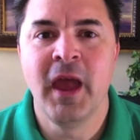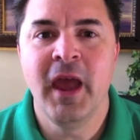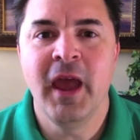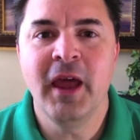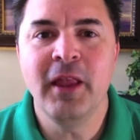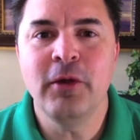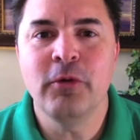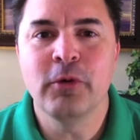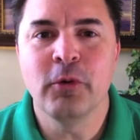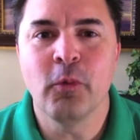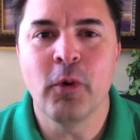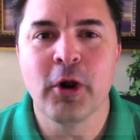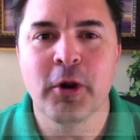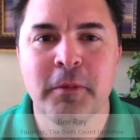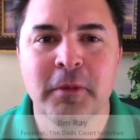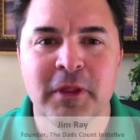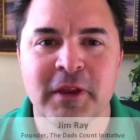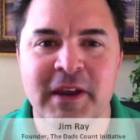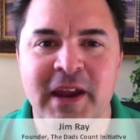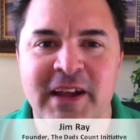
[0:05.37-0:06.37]
Hello and welcome
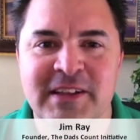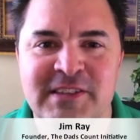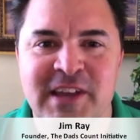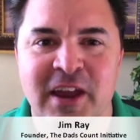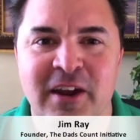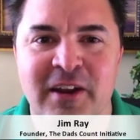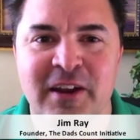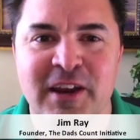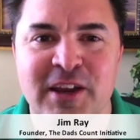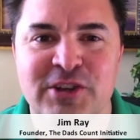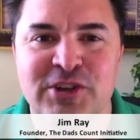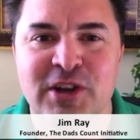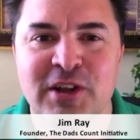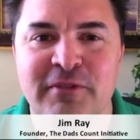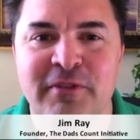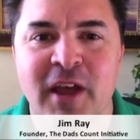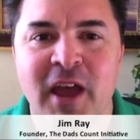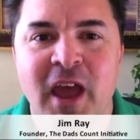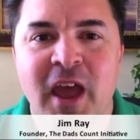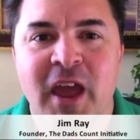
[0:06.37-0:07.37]
to the Dad's Count Initiative.
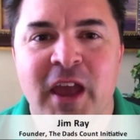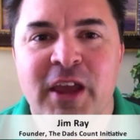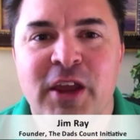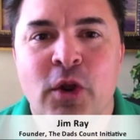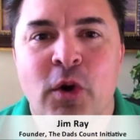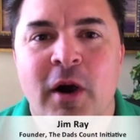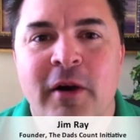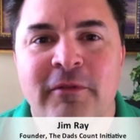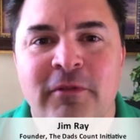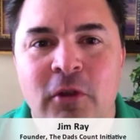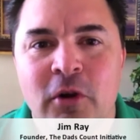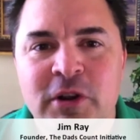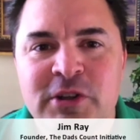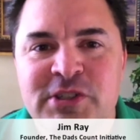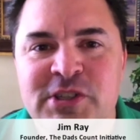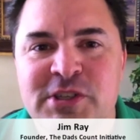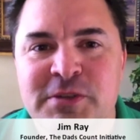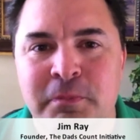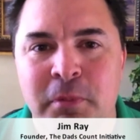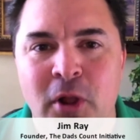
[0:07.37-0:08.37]
You know, I've launched
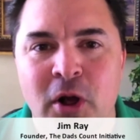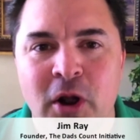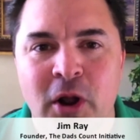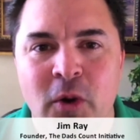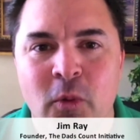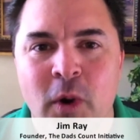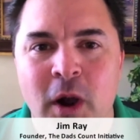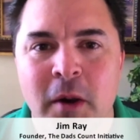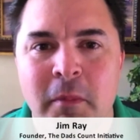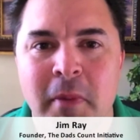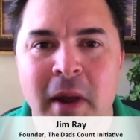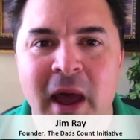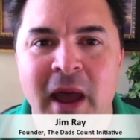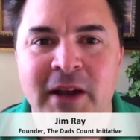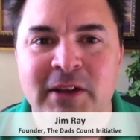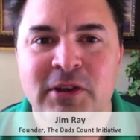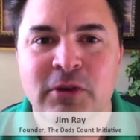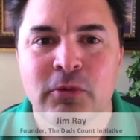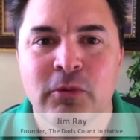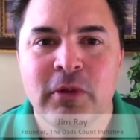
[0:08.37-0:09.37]
this blog a while
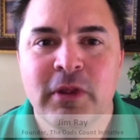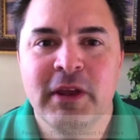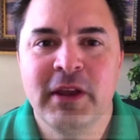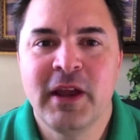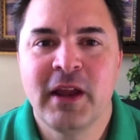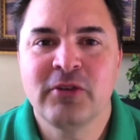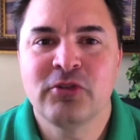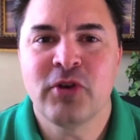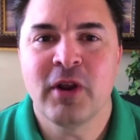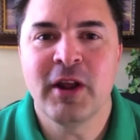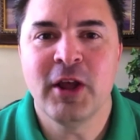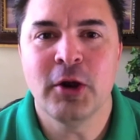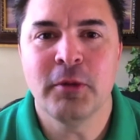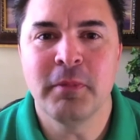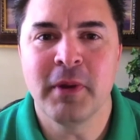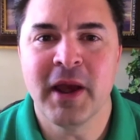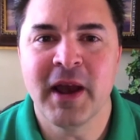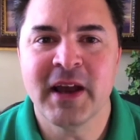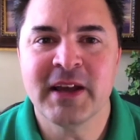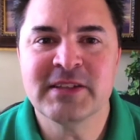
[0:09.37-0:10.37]
back to really try to help
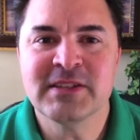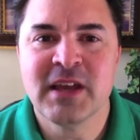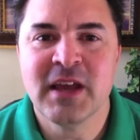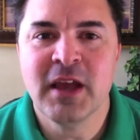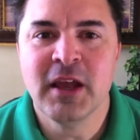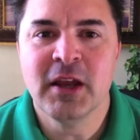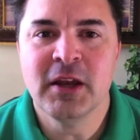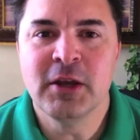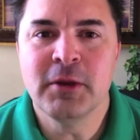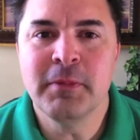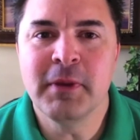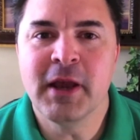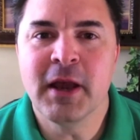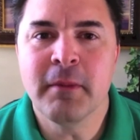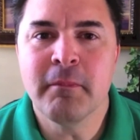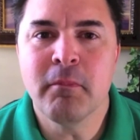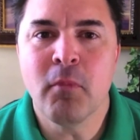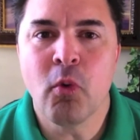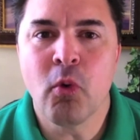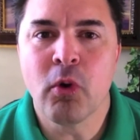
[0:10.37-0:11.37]
guys to
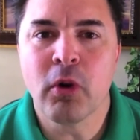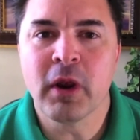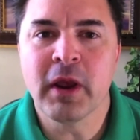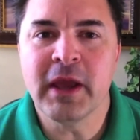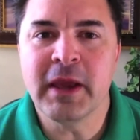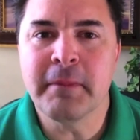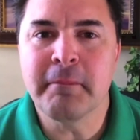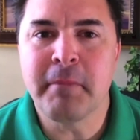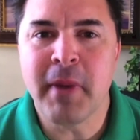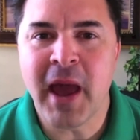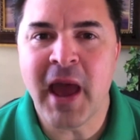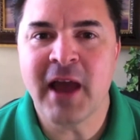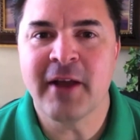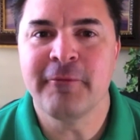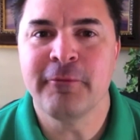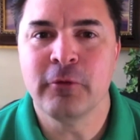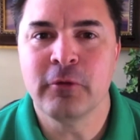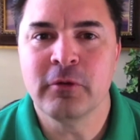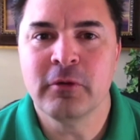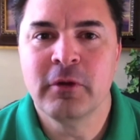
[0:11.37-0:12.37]
become more
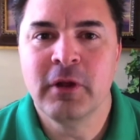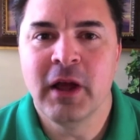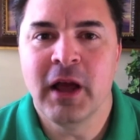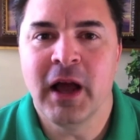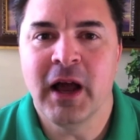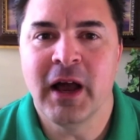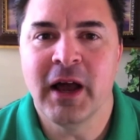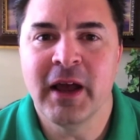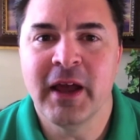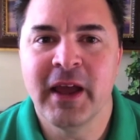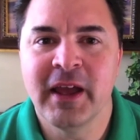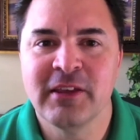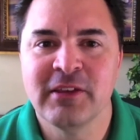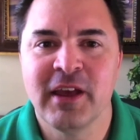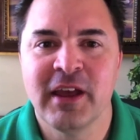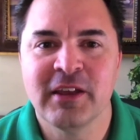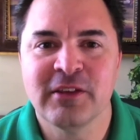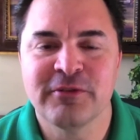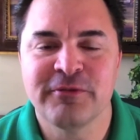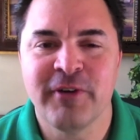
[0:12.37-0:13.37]
impactful
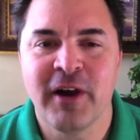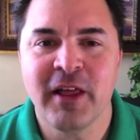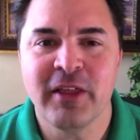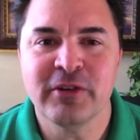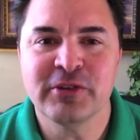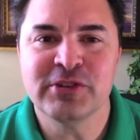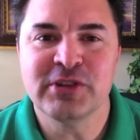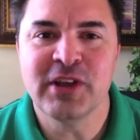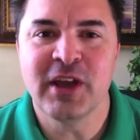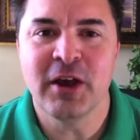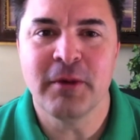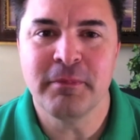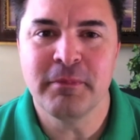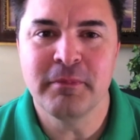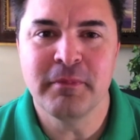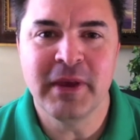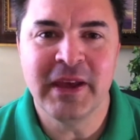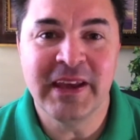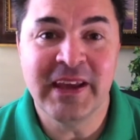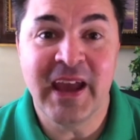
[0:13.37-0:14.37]
as fathers, to help
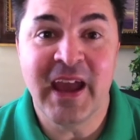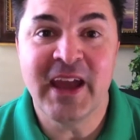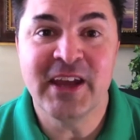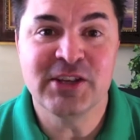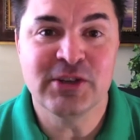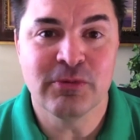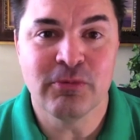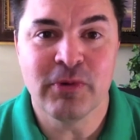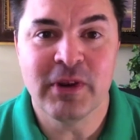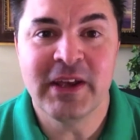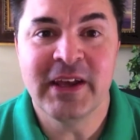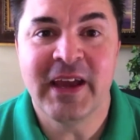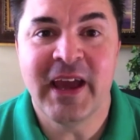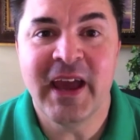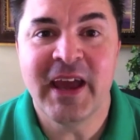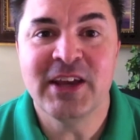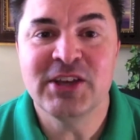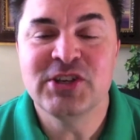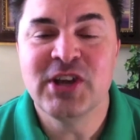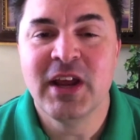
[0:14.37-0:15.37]
them engage and
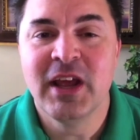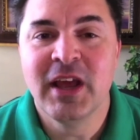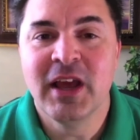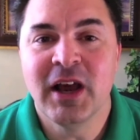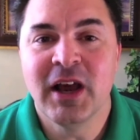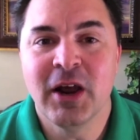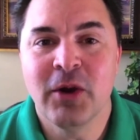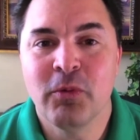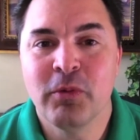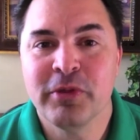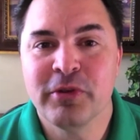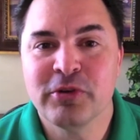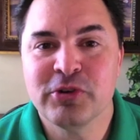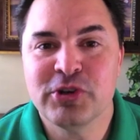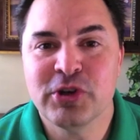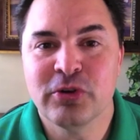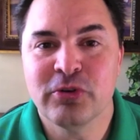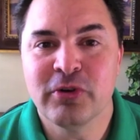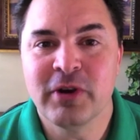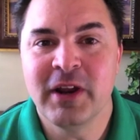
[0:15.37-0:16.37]
re-engage with their
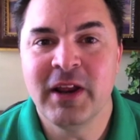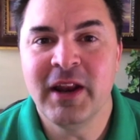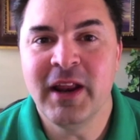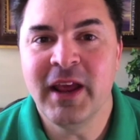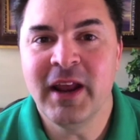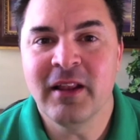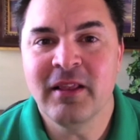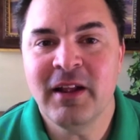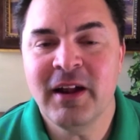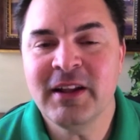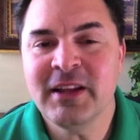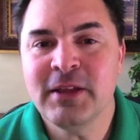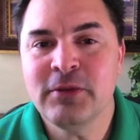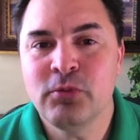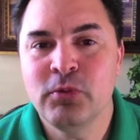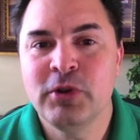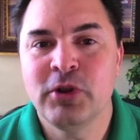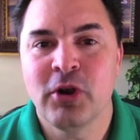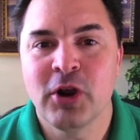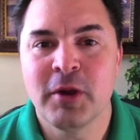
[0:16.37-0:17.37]
children. And a lot of times
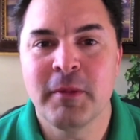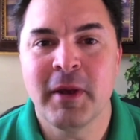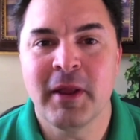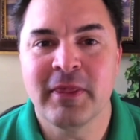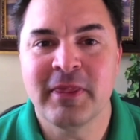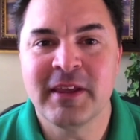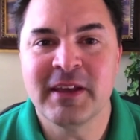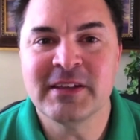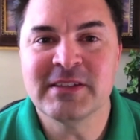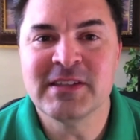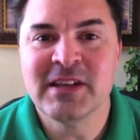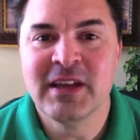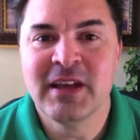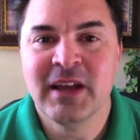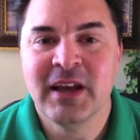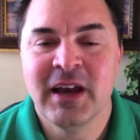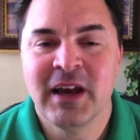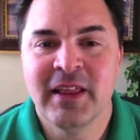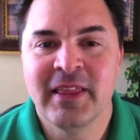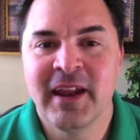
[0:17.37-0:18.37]
we talk about things
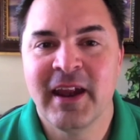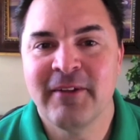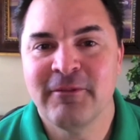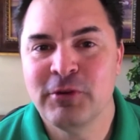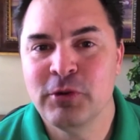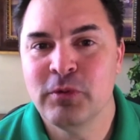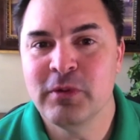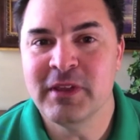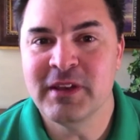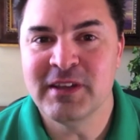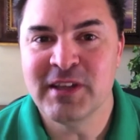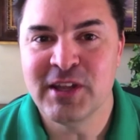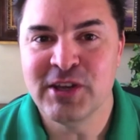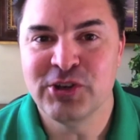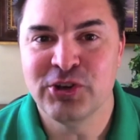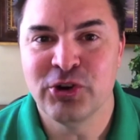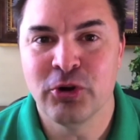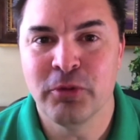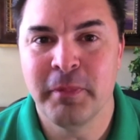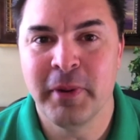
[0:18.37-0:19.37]
that have to do with
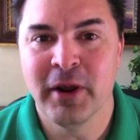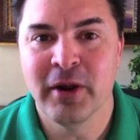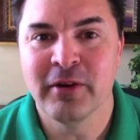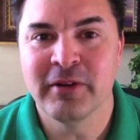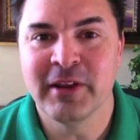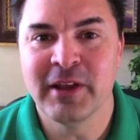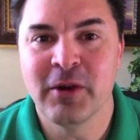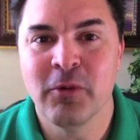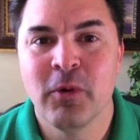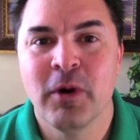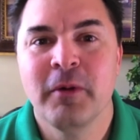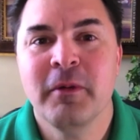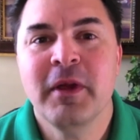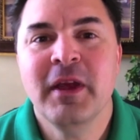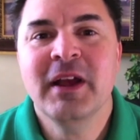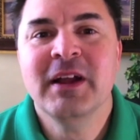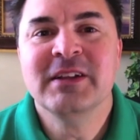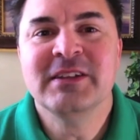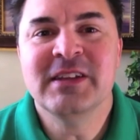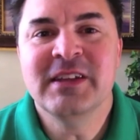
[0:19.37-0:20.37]
intentional parenting. Well,
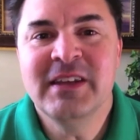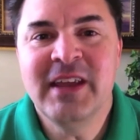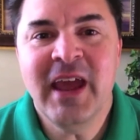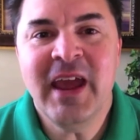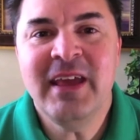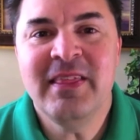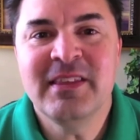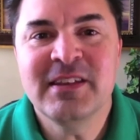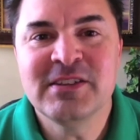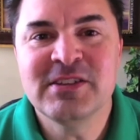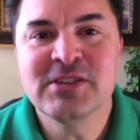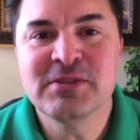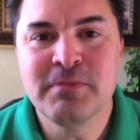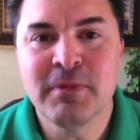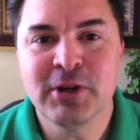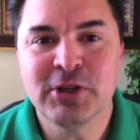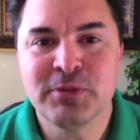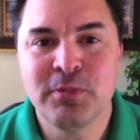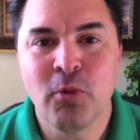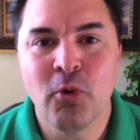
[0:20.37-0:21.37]
today this is
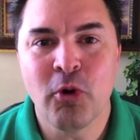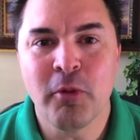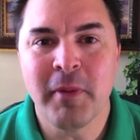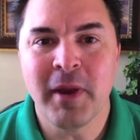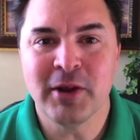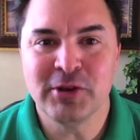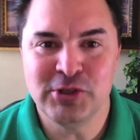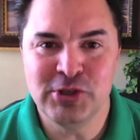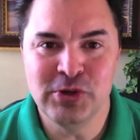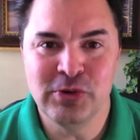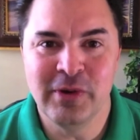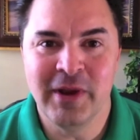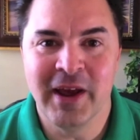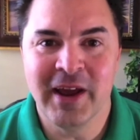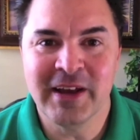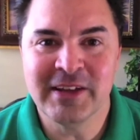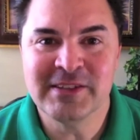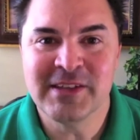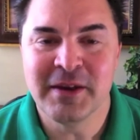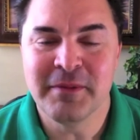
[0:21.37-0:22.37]
much more about you
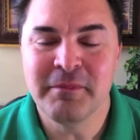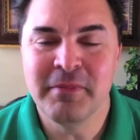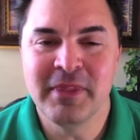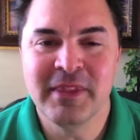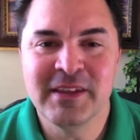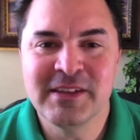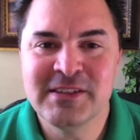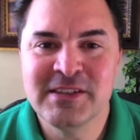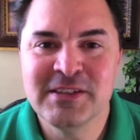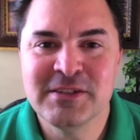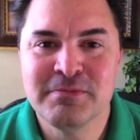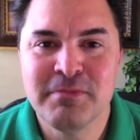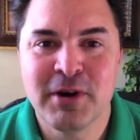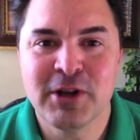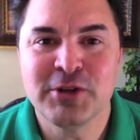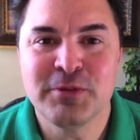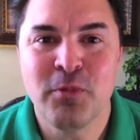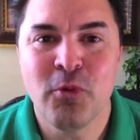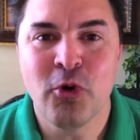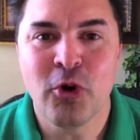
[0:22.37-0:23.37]
guys. This is
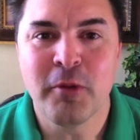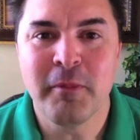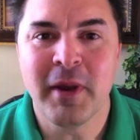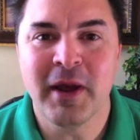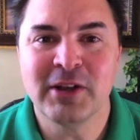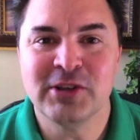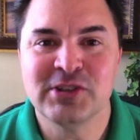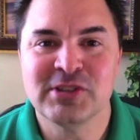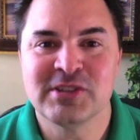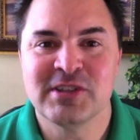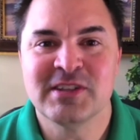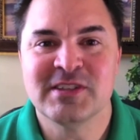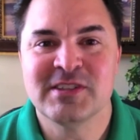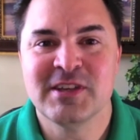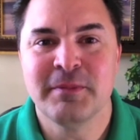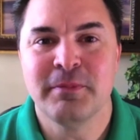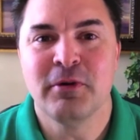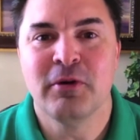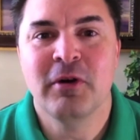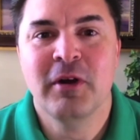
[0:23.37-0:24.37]
much more about just a
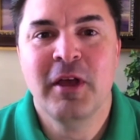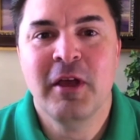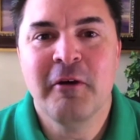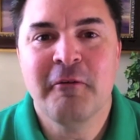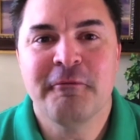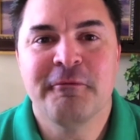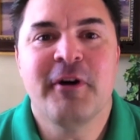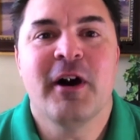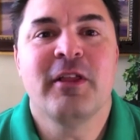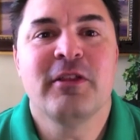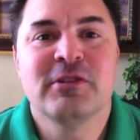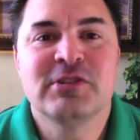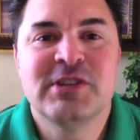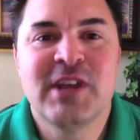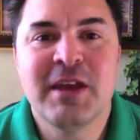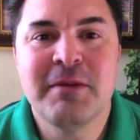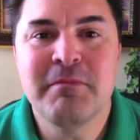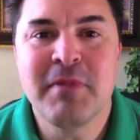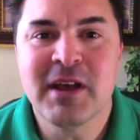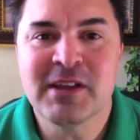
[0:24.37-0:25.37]
simple Father's
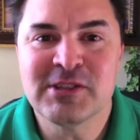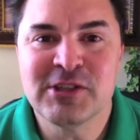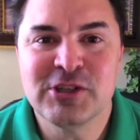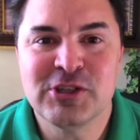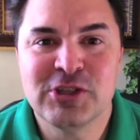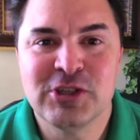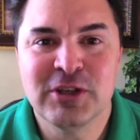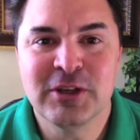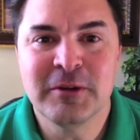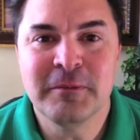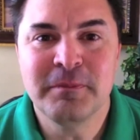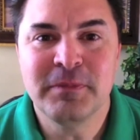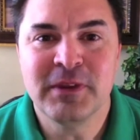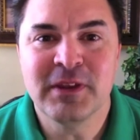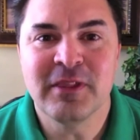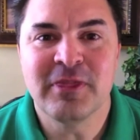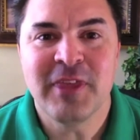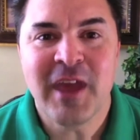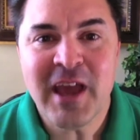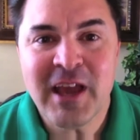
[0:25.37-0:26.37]
Day message to
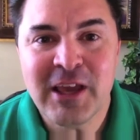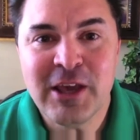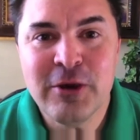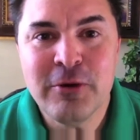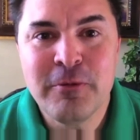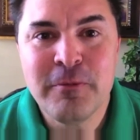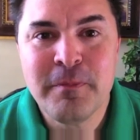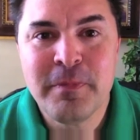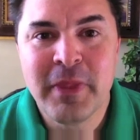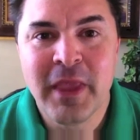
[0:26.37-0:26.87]
thank you